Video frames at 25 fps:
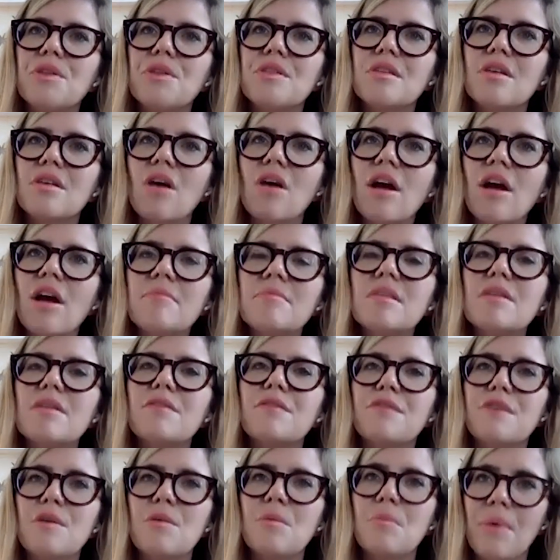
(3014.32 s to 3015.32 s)
times that
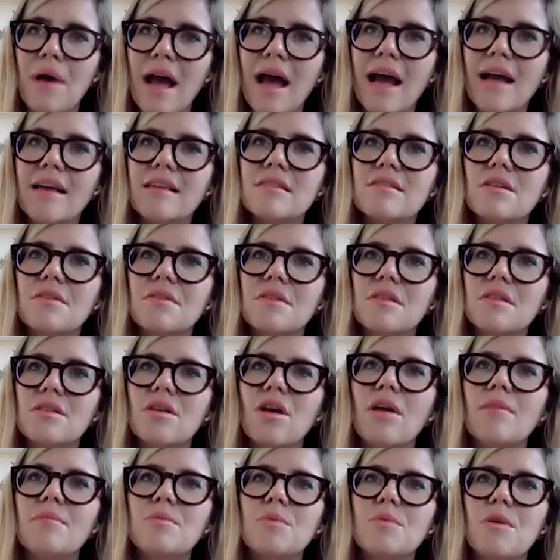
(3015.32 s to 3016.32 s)
feel best are the
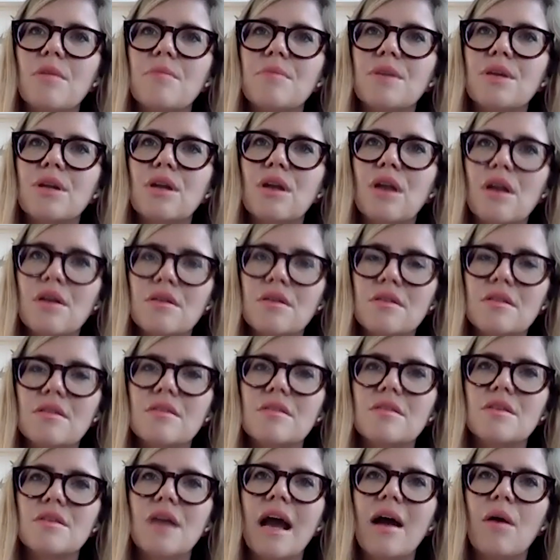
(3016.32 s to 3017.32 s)
times where I'm the
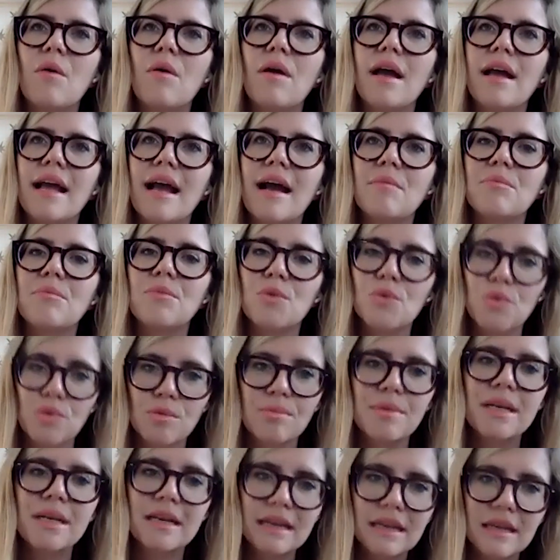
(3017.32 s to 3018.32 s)
closest to how I am
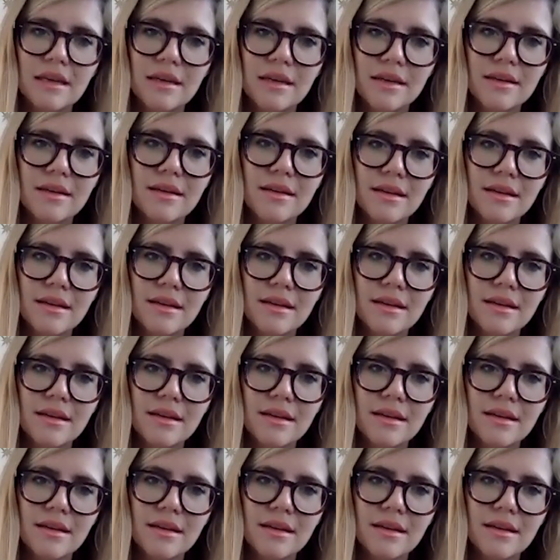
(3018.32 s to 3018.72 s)
normally,